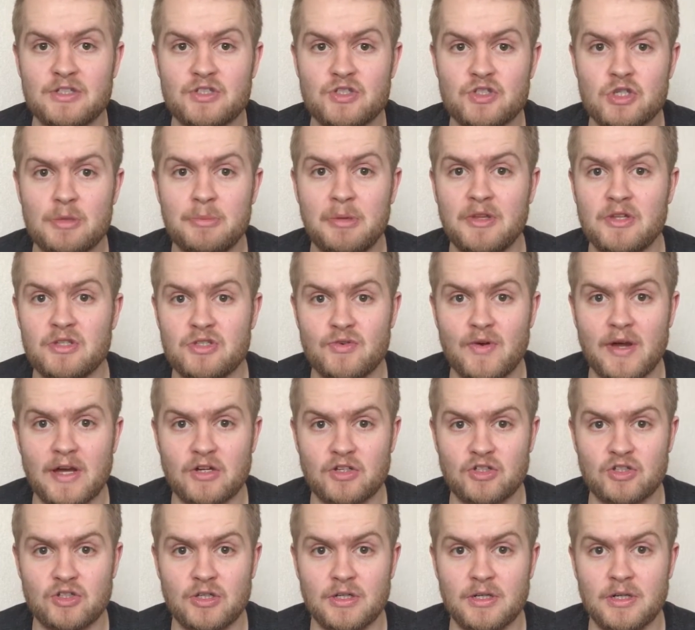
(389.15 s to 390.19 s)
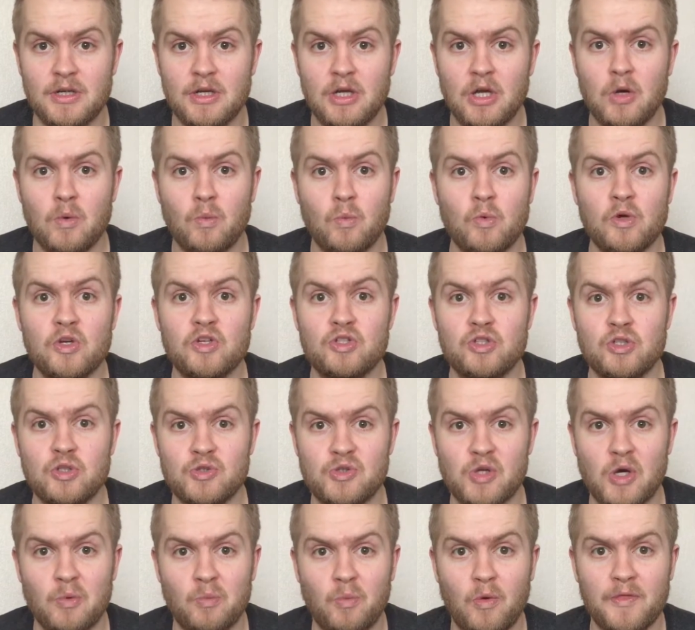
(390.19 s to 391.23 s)
some other direction which you
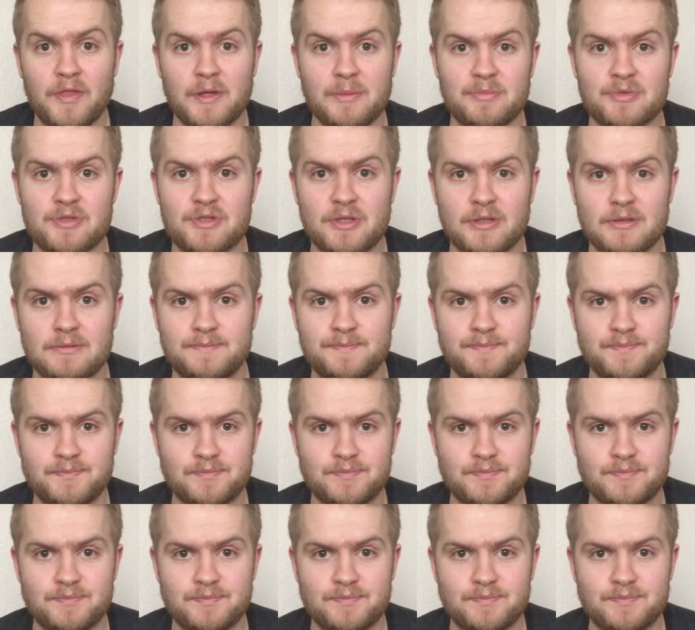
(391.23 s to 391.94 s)
don't want them to.